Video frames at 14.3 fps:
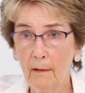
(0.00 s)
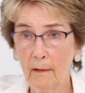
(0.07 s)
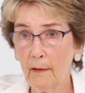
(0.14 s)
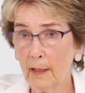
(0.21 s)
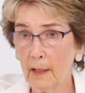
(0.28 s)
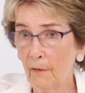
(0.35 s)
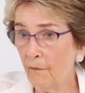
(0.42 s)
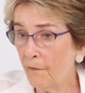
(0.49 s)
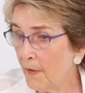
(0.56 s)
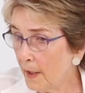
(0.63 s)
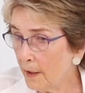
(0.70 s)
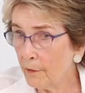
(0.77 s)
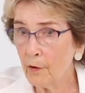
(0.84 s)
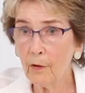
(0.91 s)
like a
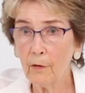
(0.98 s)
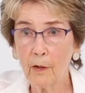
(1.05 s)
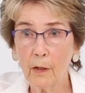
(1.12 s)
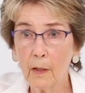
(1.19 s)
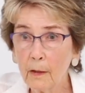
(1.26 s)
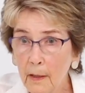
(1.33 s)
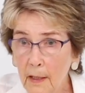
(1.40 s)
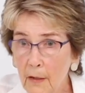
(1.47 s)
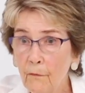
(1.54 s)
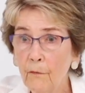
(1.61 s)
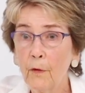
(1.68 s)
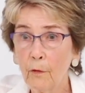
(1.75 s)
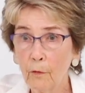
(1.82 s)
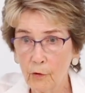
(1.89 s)
feather or a leaf,
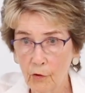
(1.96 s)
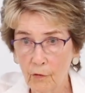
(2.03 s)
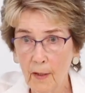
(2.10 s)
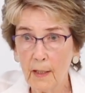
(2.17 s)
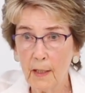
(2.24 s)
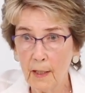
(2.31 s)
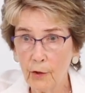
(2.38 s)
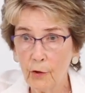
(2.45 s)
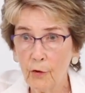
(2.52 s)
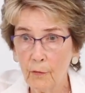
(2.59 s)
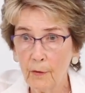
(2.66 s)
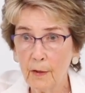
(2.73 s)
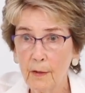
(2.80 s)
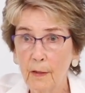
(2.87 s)
goes right into
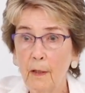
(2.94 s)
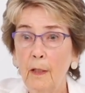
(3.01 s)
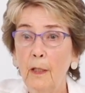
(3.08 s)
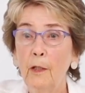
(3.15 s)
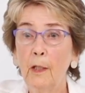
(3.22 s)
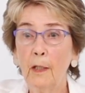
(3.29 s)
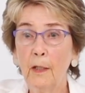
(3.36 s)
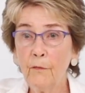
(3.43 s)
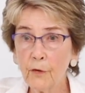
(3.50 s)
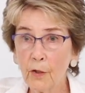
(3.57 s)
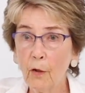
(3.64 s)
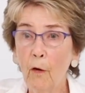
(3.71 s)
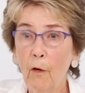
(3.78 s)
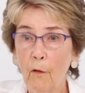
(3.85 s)
it. You lift
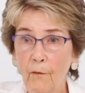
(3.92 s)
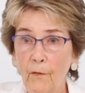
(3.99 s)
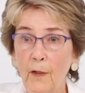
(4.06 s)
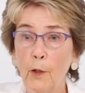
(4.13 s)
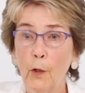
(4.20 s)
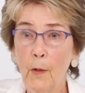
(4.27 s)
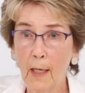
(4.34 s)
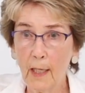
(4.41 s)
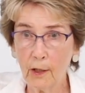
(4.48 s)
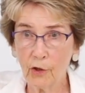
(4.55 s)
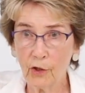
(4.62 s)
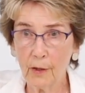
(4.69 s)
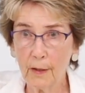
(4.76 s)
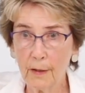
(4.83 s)
it off and you
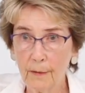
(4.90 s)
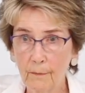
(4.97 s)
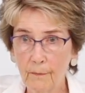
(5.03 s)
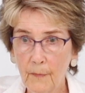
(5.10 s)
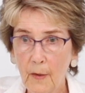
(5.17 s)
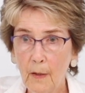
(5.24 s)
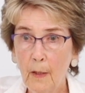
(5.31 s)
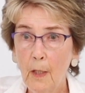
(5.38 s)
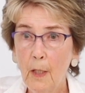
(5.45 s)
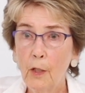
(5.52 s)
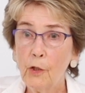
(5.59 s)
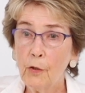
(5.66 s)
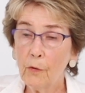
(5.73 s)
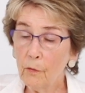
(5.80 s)
etch it.
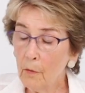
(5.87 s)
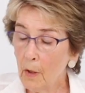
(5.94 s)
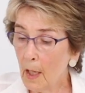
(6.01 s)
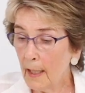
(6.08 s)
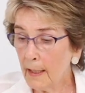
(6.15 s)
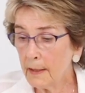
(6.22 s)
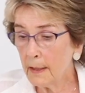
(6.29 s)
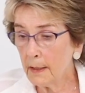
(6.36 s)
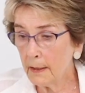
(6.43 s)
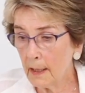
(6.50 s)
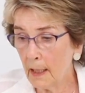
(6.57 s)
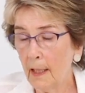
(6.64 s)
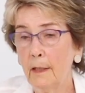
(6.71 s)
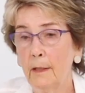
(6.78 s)
So I did
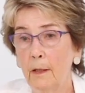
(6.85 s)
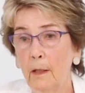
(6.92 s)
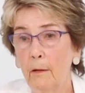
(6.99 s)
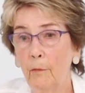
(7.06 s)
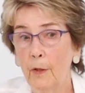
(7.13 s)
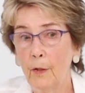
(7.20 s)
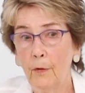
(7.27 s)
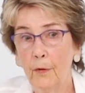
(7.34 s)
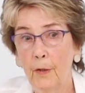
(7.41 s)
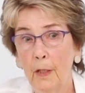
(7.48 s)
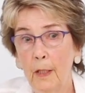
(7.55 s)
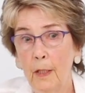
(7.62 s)
that with